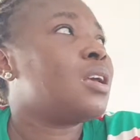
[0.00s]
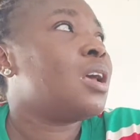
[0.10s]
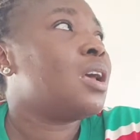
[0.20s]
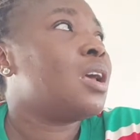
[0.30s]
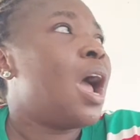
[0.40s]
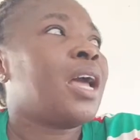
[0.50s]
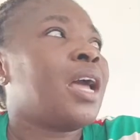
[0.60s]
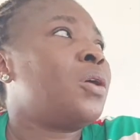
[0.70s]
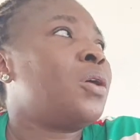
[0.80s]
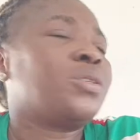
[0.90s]
I can
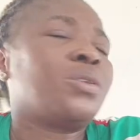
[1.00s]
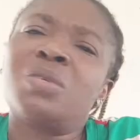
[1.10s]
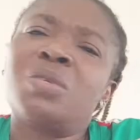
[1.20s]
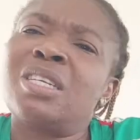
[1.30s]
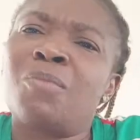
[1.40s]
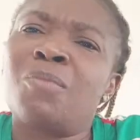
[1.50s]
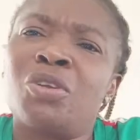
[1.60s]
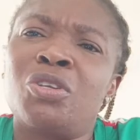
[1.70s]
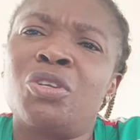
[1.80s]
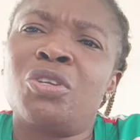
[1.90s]
also use this money
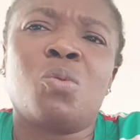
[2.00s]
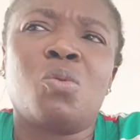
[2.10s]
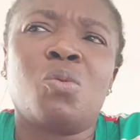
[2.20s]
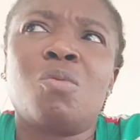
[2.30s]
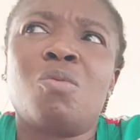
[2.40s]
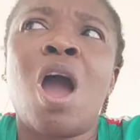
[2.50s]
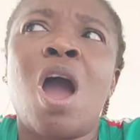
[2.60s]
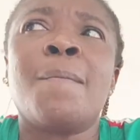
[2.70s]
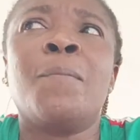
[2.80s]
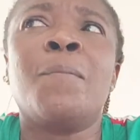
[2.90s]
to go
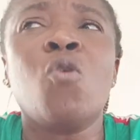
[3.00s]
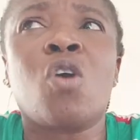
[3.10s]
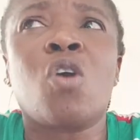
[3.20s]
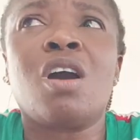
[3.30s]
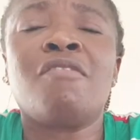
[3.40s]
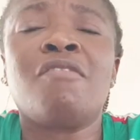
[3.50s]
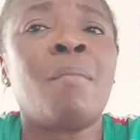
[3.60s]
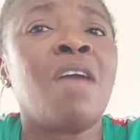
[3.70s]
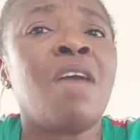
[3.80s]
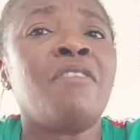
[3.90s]
and book for
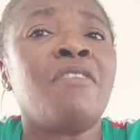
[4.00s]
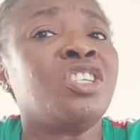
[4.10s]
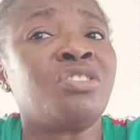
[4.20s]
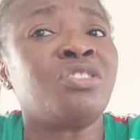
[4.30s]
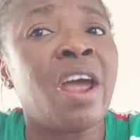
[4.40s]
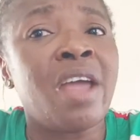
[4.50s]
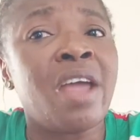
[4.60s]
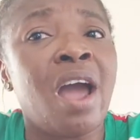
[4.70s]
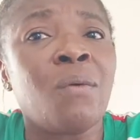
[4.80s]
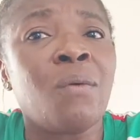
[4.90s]
my fish
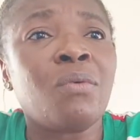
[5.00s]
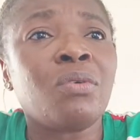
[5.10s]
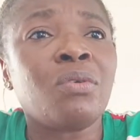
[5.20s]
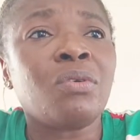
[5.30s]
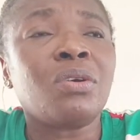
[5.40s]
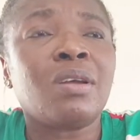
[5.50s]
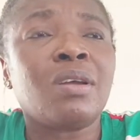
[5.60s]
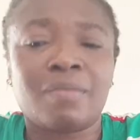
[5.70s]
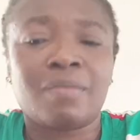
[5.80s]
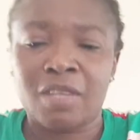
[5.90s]
dryer.
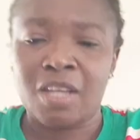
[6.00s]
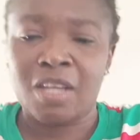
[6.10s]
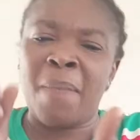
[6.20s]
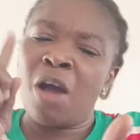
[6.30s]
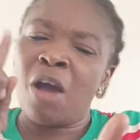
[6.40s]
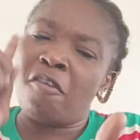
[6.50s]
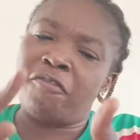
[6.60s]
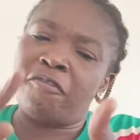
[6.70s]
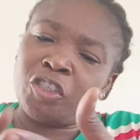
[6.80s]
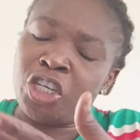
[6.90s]
A bag of
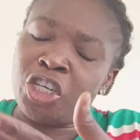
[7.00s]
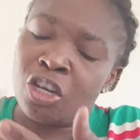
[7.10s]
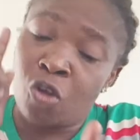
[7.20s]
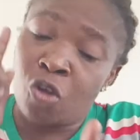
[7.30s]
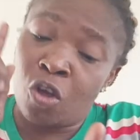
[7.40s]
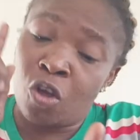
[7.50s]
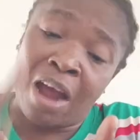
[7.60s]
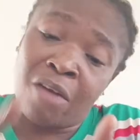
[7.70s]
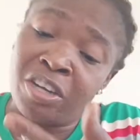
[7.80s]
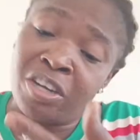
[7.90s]
chicken, those that are
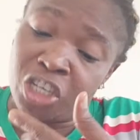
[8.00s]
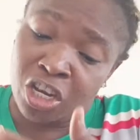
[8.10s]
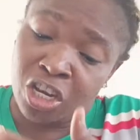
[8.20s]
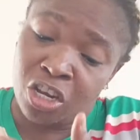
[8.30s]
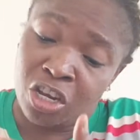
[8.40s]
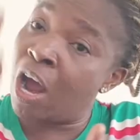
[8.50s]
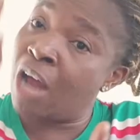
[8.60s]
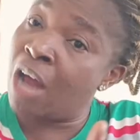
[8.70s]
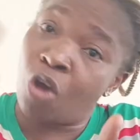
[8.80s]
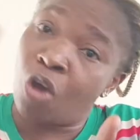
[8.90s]
rearing chicken, you can
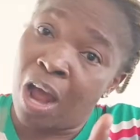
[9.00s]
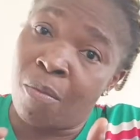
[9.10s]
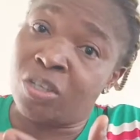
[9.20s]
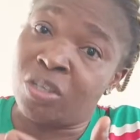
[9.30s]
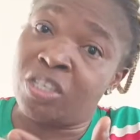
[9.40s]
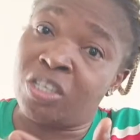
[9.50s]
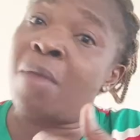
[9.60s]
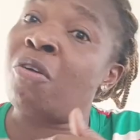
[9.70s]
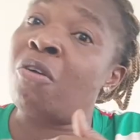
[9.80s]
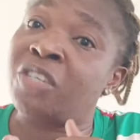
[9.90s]
talk how much is a bag
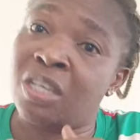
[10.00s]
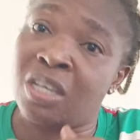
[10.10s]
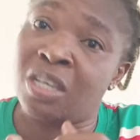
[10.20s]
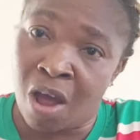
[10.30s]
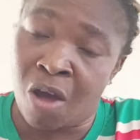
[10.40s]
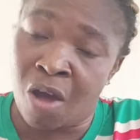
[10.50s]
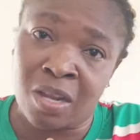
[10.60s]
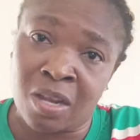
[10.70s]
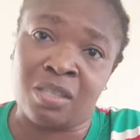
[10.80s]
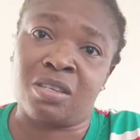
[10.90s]
of chicken now,
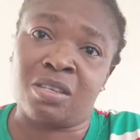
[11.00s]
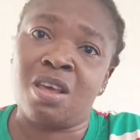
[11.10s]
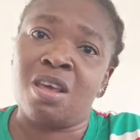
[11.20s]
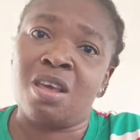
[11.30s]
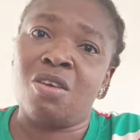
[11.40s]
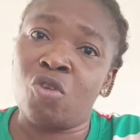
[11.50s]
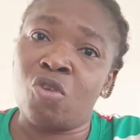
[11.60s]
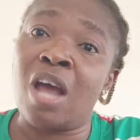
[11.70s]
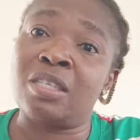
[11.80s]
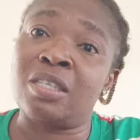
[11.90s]
please. You
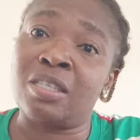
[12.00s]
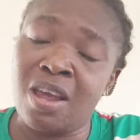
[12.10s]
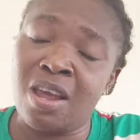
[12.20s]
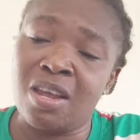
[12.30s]
can say it.